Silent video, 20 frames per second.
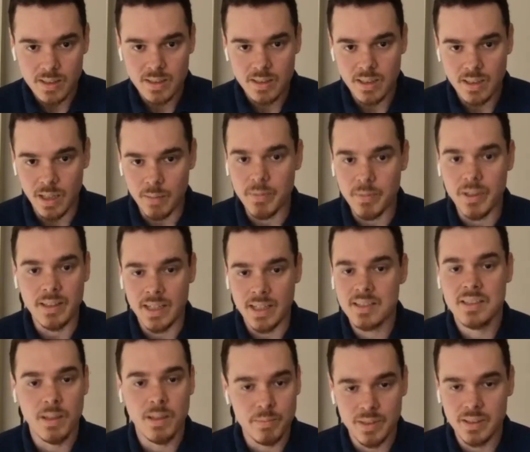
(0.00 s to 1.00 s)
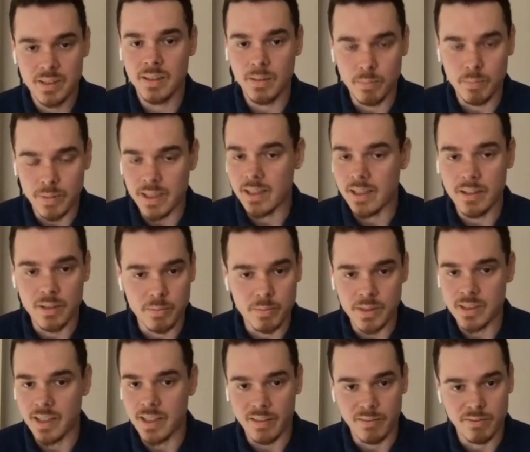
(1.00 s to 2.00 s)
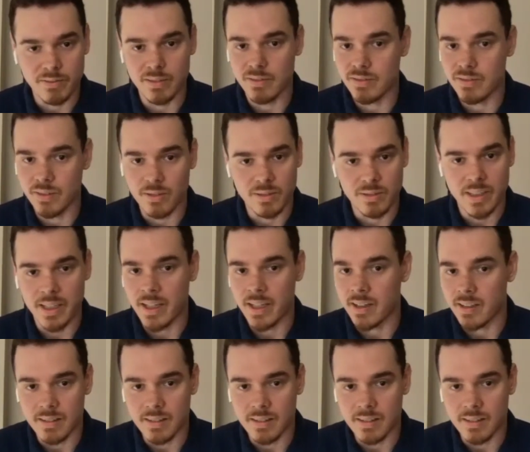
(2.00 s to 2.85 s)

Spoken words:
I mean, that's something completely to be thankful for. Yeah,